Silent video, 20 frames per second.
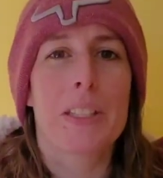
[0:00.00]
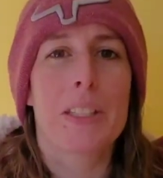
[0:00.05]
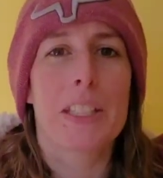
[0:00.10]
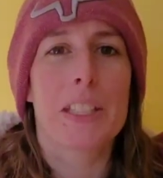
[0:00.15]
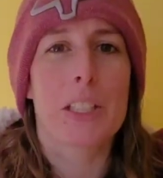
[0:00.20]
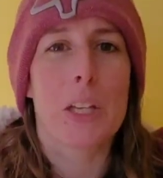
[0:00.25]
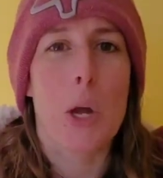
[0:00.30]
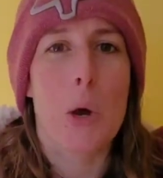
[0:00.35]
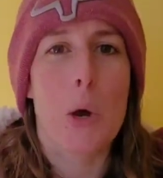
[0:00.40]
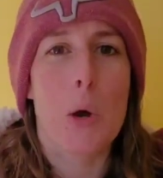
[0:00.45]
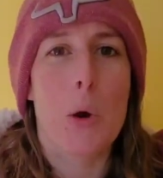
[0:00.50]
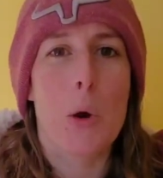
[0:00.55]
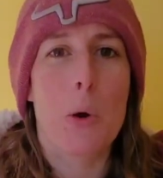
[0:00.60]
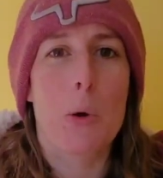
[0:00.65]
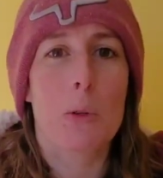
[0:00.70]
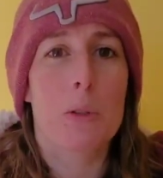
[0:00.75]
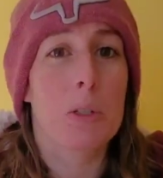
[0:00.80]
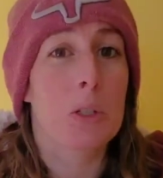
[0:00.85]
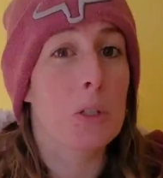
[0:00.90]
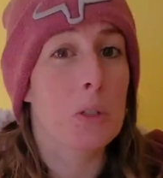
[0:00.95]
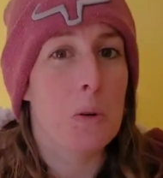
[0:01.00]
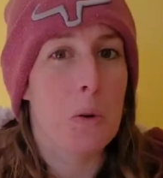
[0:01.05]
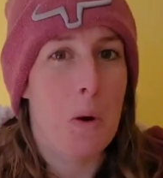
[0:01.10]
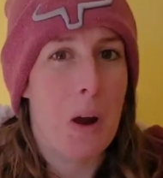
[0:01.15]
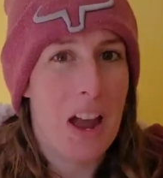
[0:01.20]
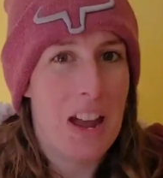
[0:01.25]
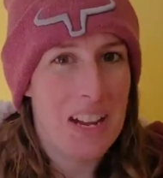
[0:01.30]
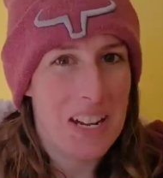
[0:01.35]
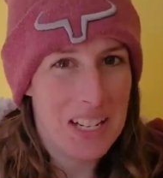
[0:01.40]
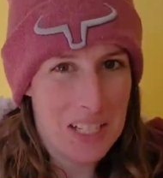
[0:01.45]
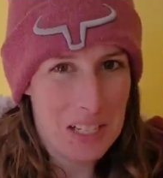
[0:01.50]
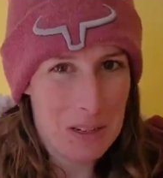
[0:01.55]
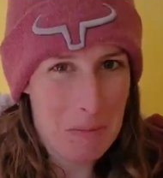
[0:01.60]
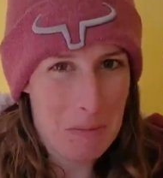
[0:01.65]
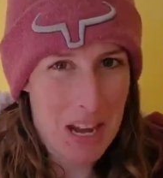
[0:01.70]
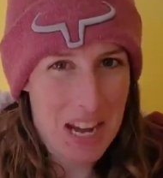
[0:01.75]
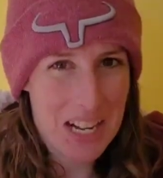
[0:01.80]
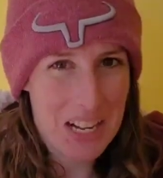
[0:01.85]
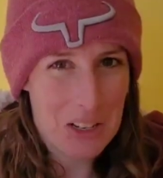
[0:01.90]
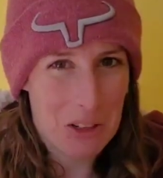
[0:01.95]
So to try
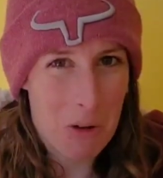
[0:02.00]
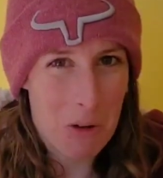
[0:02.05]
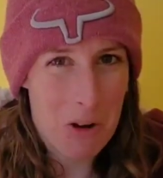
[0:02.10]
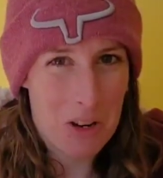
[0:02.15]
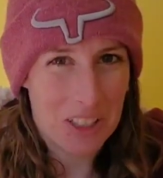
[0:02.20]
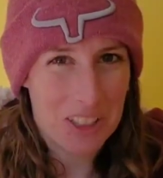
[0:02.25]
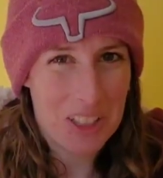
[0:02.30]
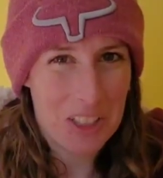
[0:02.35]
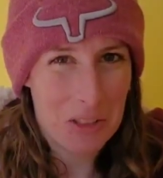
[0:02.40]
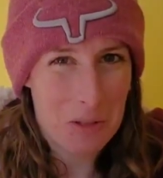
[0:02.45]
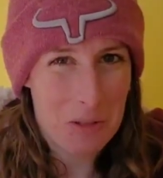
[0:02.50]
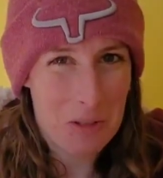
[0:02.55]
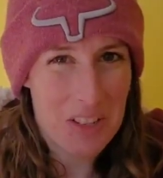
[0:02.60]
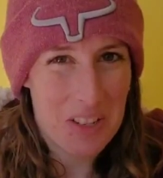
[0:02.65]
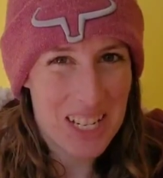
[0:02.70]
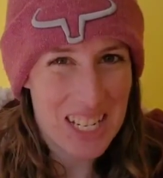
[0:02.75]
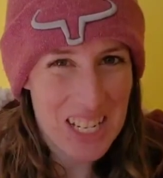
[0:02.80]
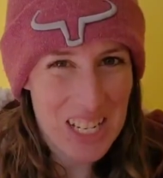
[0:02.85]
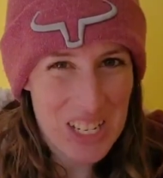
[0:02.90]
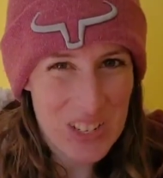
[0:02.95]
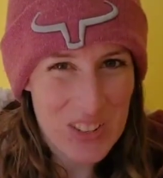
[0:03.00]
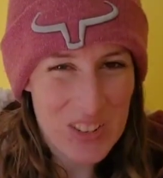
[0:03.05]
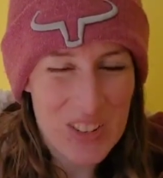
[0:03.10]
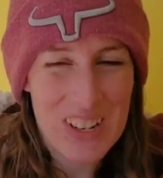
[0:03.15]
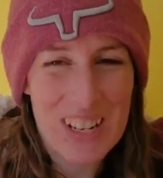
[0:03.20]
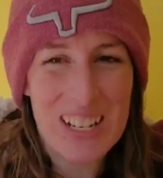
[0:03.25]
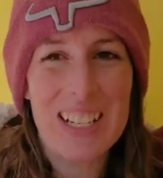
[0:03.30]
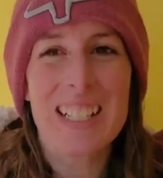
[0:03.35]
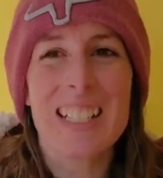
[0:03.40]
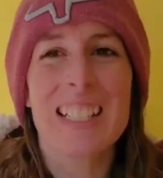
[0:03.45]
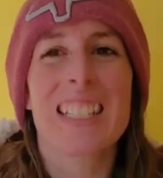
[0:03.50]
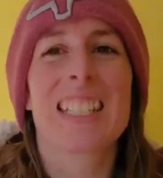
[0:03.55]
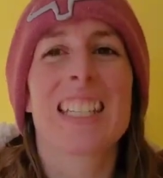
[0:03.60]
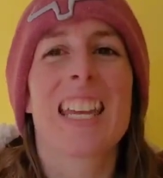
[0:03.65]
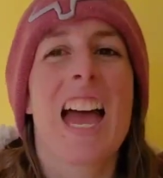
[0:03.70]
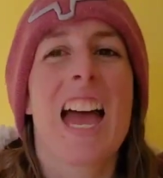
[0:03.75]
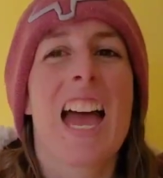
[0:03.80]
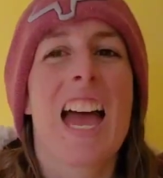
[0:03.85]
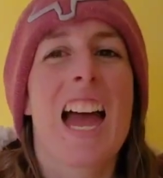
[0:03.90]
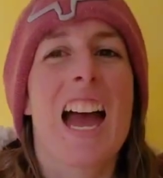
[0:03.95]
to make a long story short,